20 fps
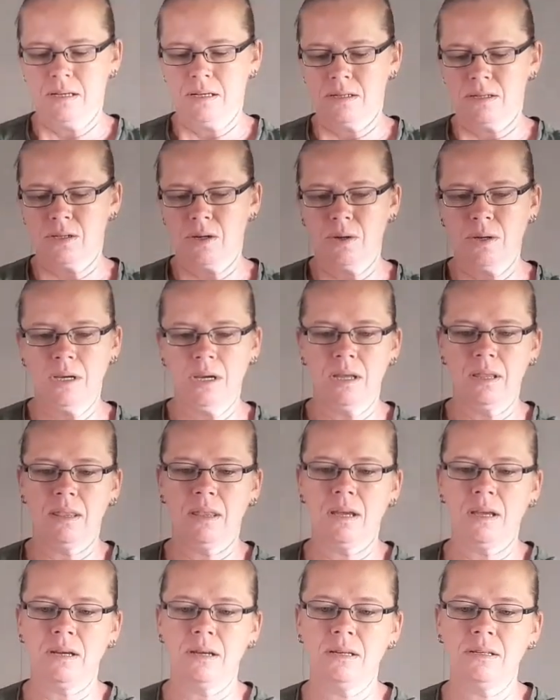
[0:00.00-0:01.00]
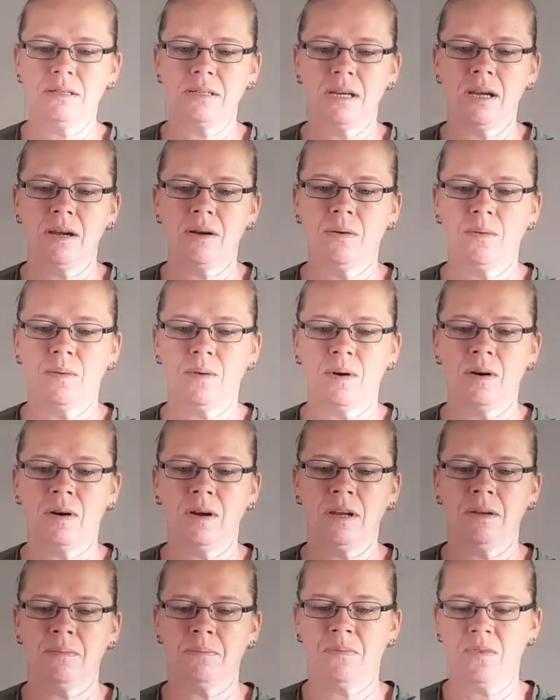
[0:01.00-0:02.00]
So yeah, that is how
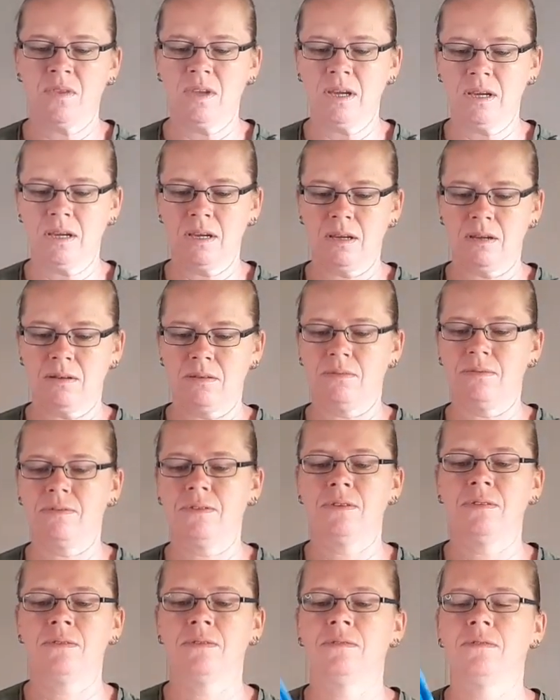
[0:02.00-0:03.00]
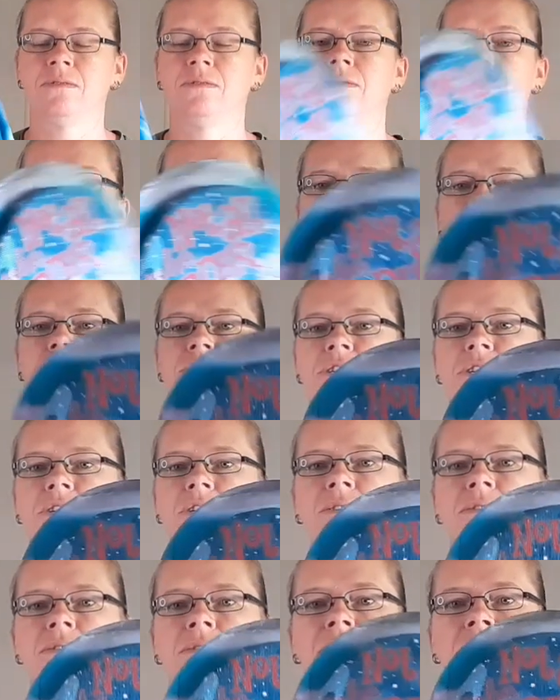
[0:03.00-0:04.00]
I am thinking of
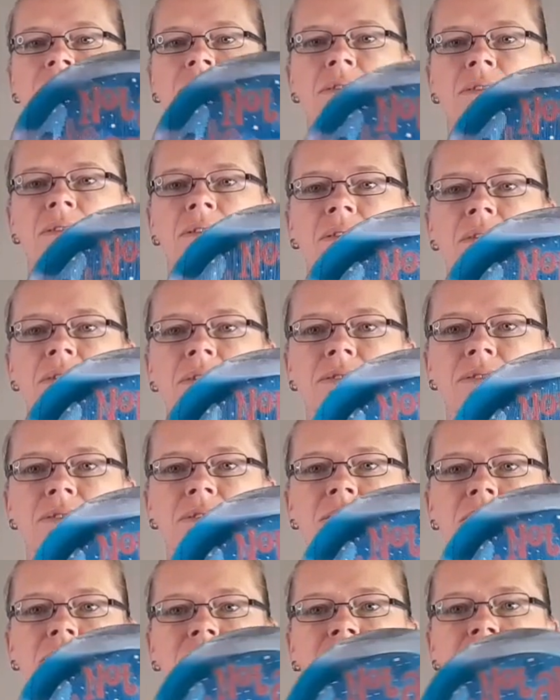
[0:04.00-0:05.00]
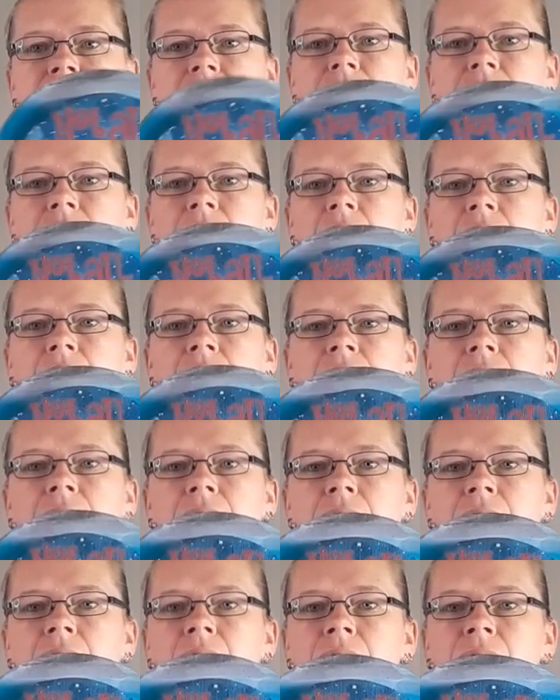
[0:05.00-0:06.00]
finishing those off. I think
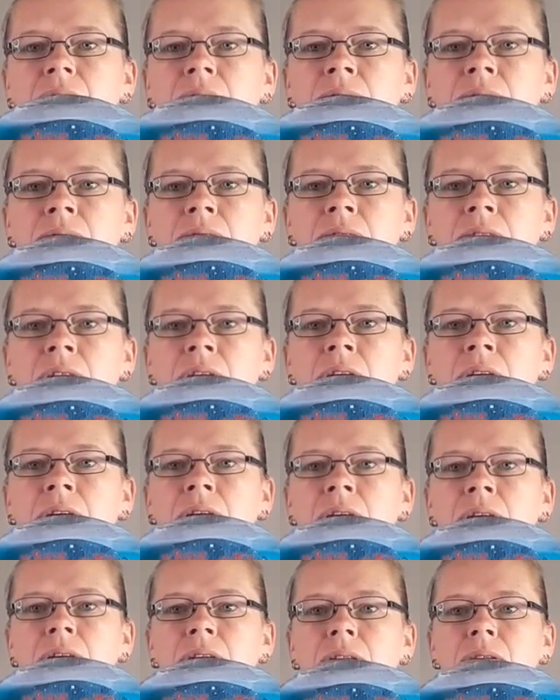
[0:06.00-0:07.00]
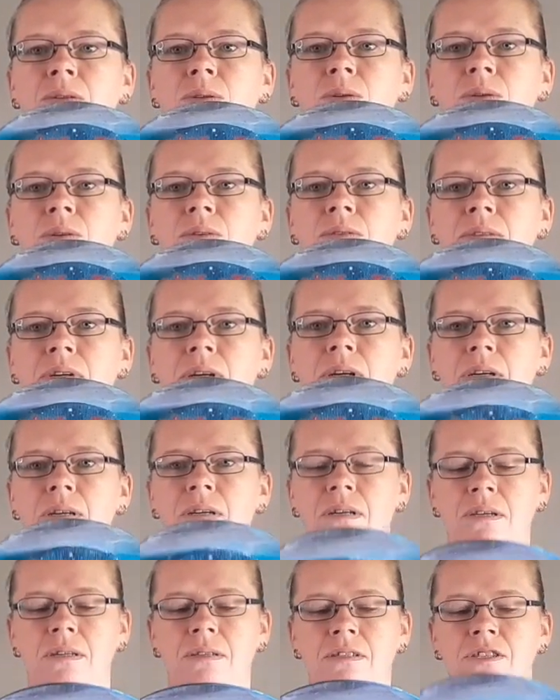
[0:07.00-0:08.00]
that'll look alright,
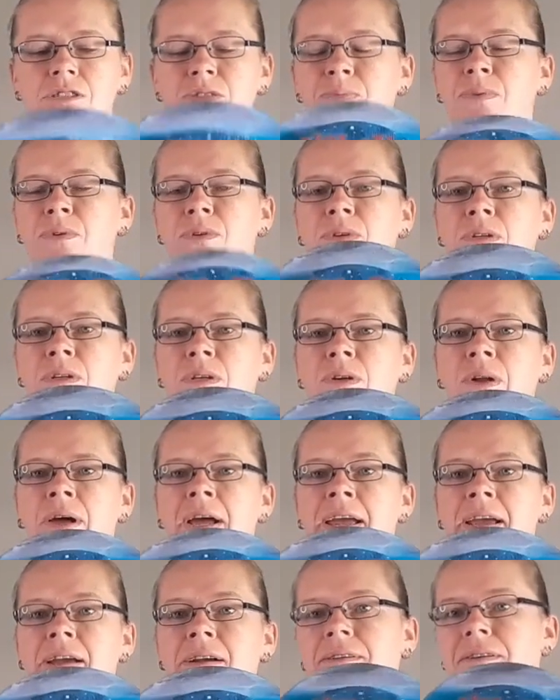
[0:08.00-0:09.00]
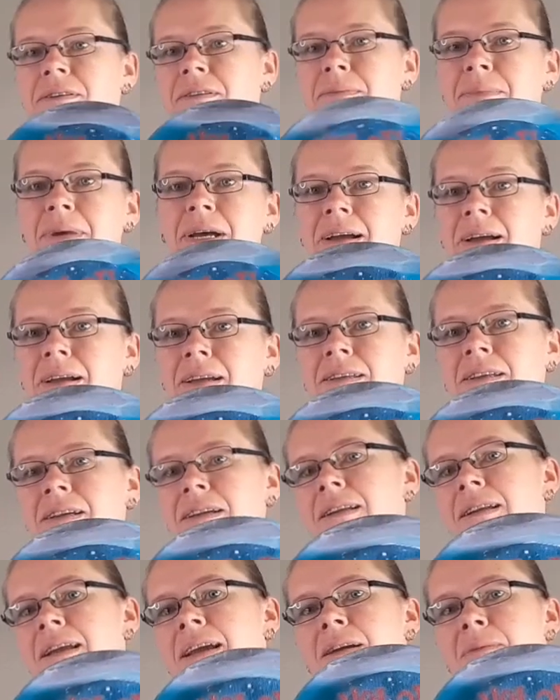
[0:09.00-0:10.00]
and just put a little hanger on the back and you
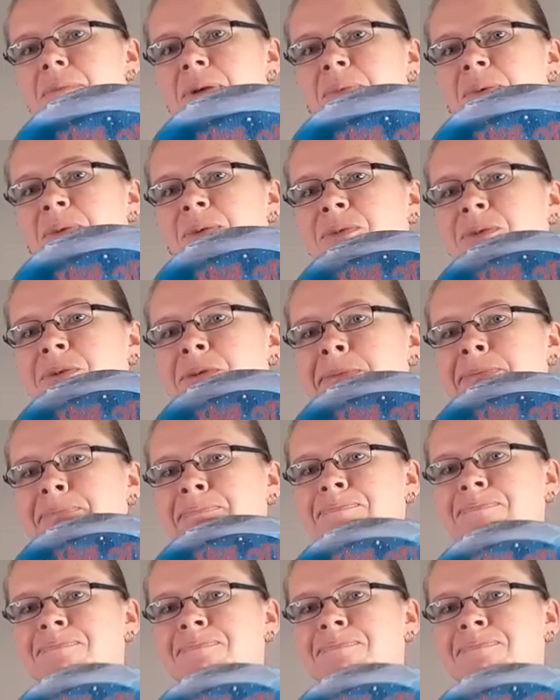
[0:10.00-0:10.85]
can hang them up on the wall.